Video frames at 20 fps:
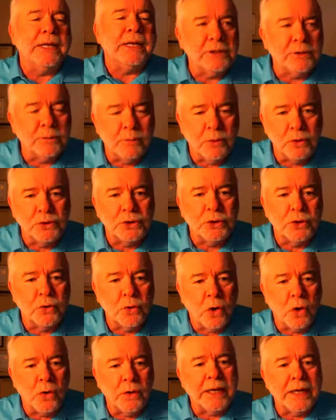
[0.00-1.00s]
as opposed to
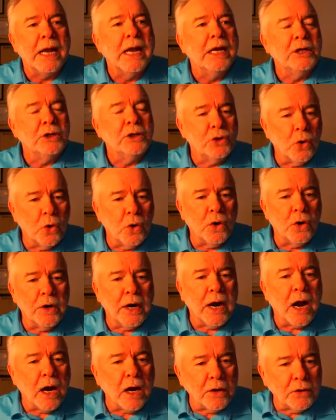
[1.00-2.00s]
growing toward
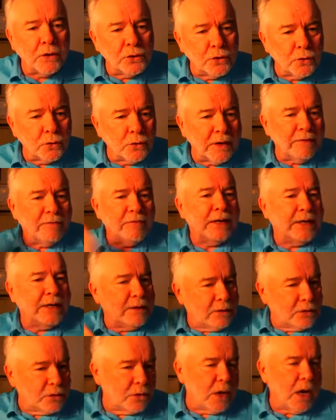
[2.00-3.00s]
our
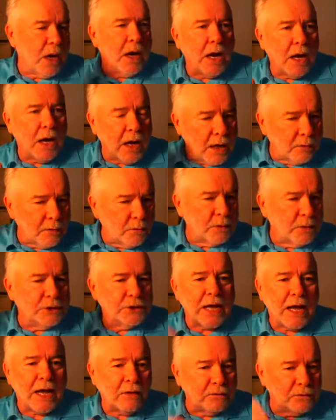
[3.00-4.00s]
driven, uh,
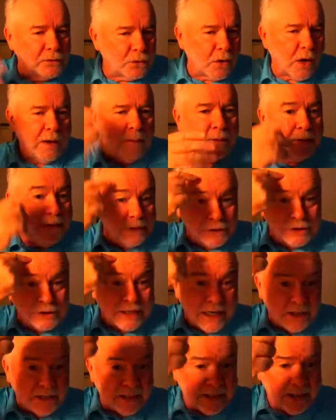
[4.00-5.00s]
unresolved trauma that's
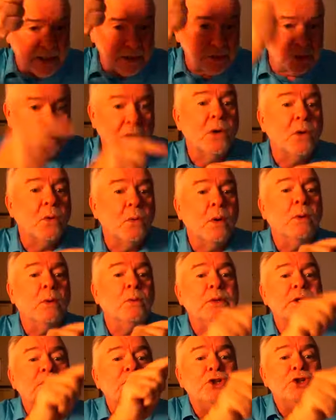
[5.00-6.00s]
telling us what
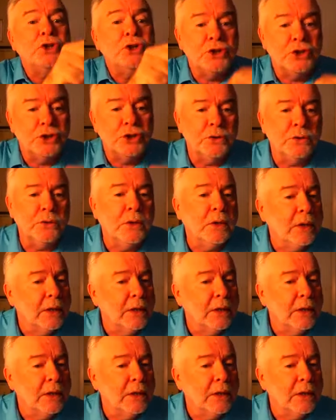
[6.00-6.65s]
we should do.